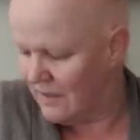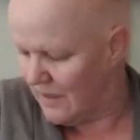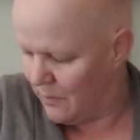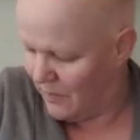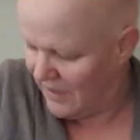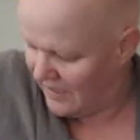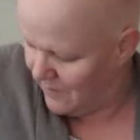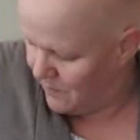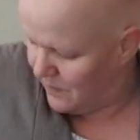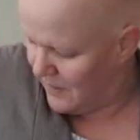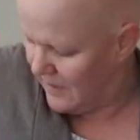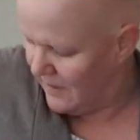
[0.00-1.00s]
So I wanted a
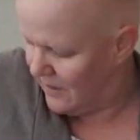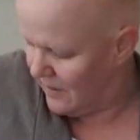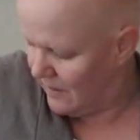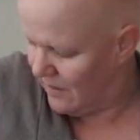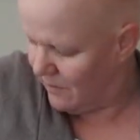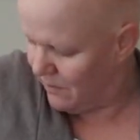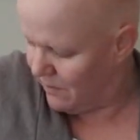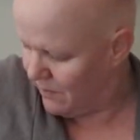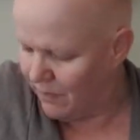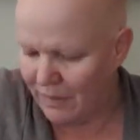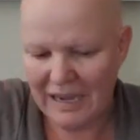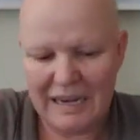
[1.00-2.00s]
big
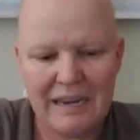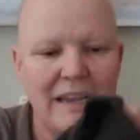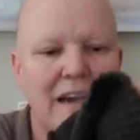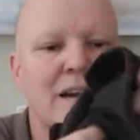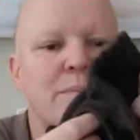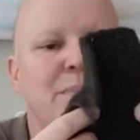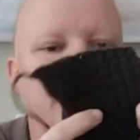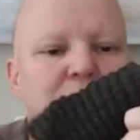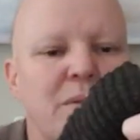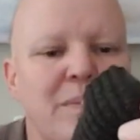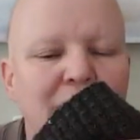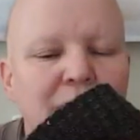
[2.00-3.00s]
bind the big
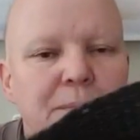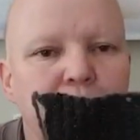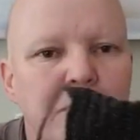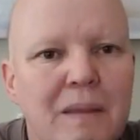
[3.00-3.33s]
ribbing,